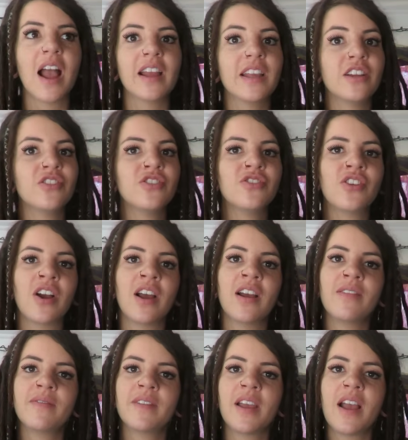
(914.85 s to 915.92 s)
I kid you
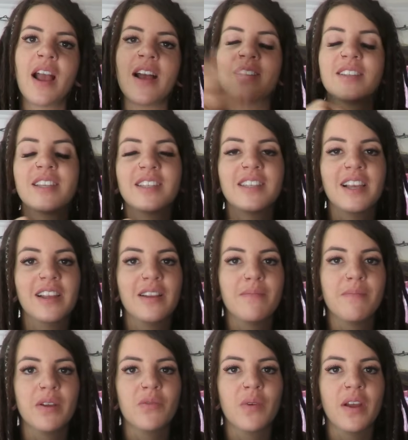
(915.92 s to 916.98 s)
not, as the
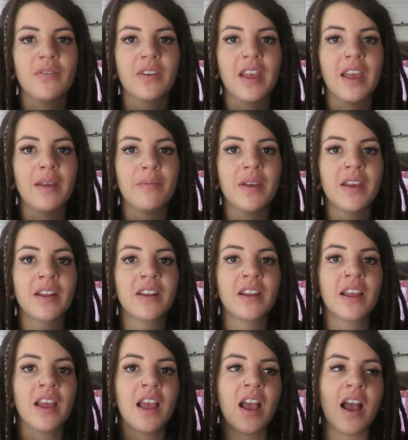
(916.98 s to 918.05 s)
second midwife came in,
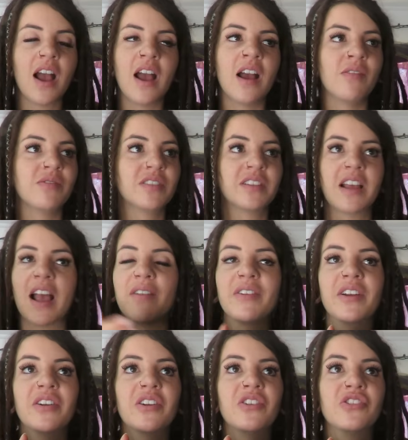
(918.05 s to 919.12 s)
I was
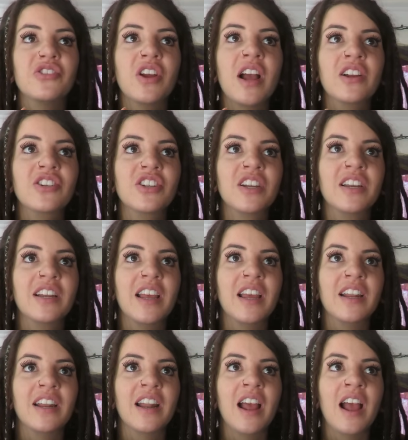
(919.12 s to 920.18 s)
having a contraction
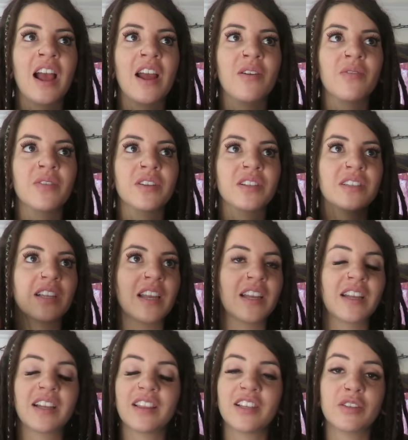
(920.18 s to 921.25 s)
and I was
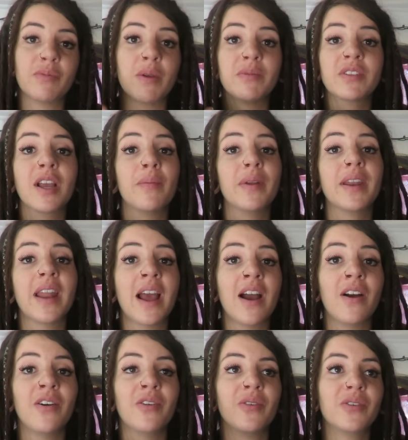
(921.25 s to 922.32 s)
like, this baby's coming
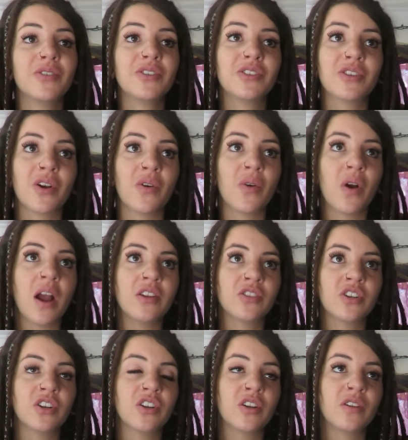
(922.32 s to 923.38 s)
now. So I
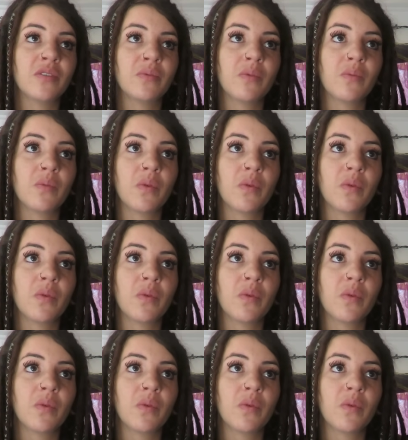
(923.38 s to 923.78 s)
started